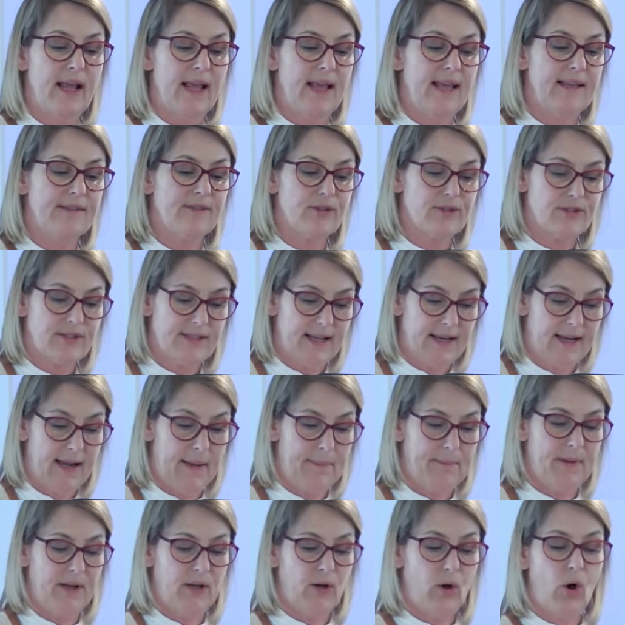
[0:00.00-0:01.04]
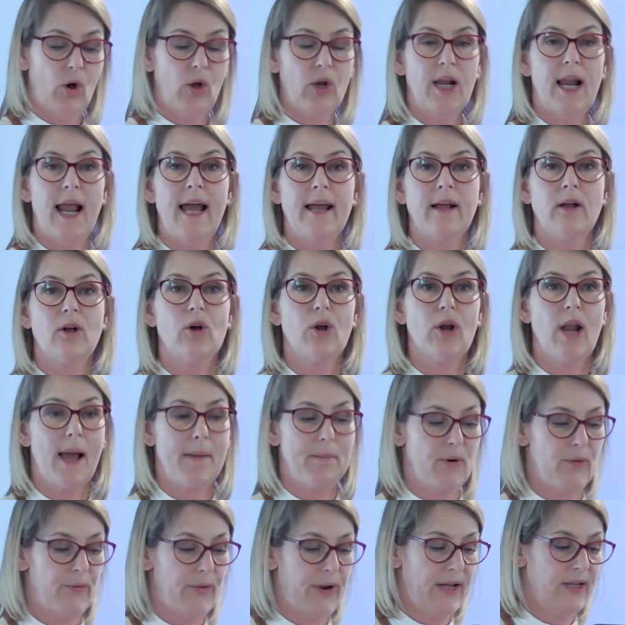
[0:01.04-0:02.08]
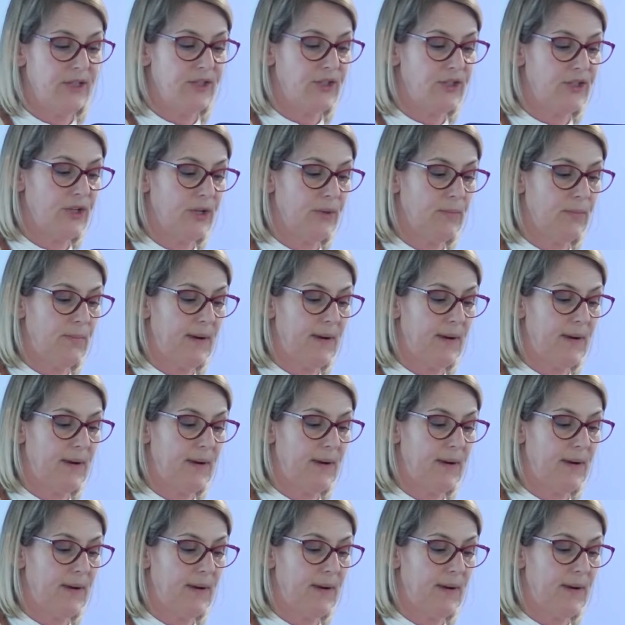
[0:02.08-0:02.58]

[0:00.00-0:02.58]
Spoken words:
is to set up an online collaboration